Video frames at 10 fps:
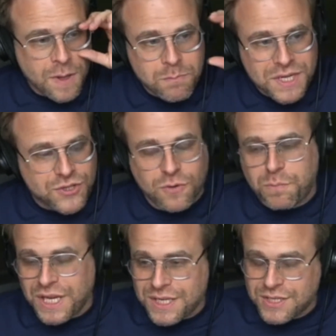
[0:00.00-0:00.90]
Mr.
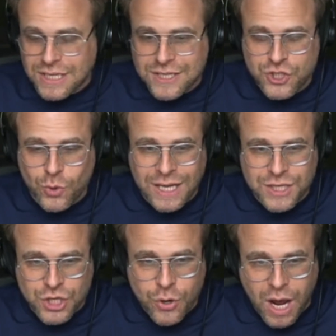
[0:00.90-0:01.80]
Beast is doing
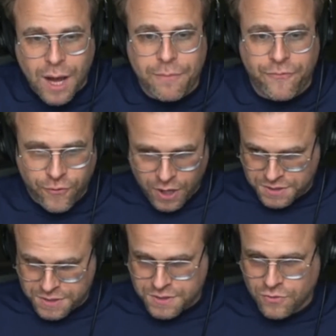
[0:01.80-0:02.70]
his own
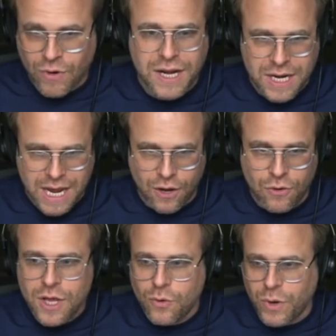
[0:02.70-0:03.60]
upfronts right
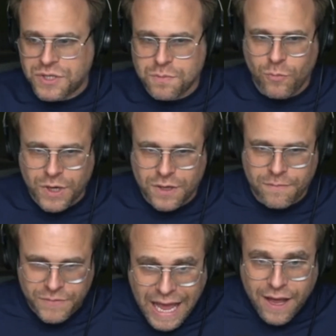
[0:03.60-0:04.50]
now.
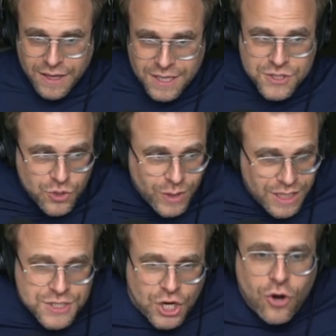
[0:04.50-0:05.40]
He's doing
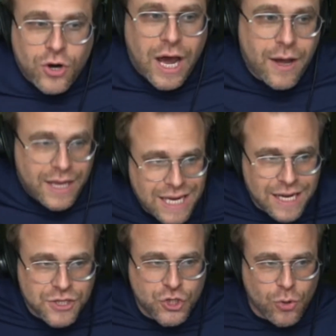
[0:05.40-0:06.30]
his own.
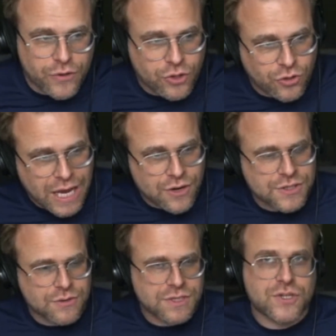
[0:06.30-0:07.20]
He and 2 other
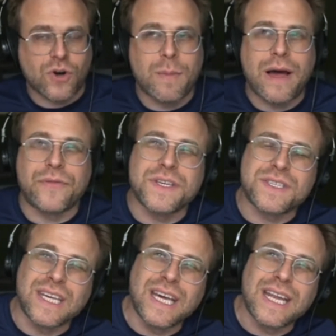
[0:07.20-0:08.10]
creators. There's a story about
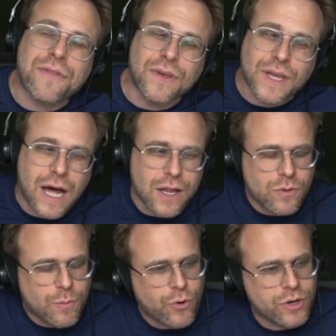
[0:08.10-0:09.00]
this in, I think, the
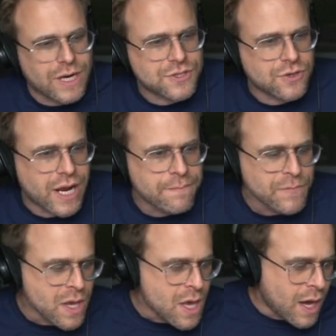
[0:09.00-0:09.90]
Hollywood Reporter yesterday.
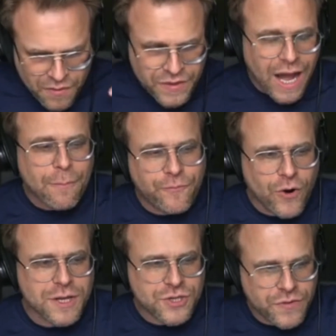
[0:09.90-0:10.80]
The
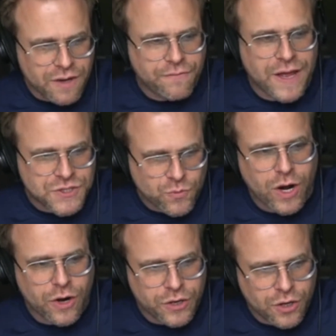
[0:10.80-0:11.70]
upfronts are the events
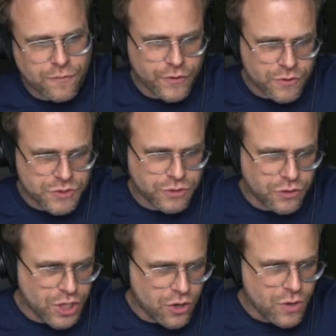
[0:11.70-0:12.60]
where, for those who
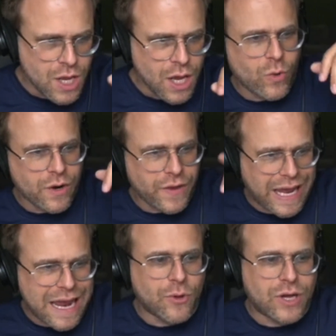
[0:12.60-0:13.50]
don't know, where the
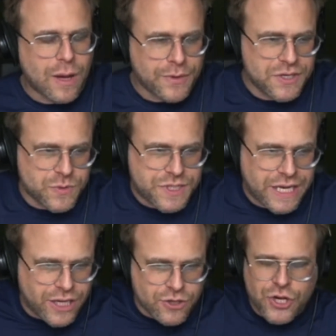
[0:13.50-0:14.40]
cable companies would
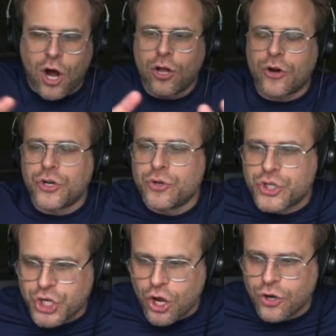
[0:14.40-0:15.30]
say, here's all our new
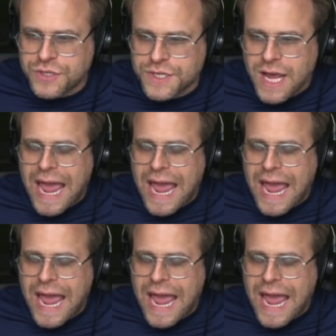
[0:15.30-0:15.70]
shows,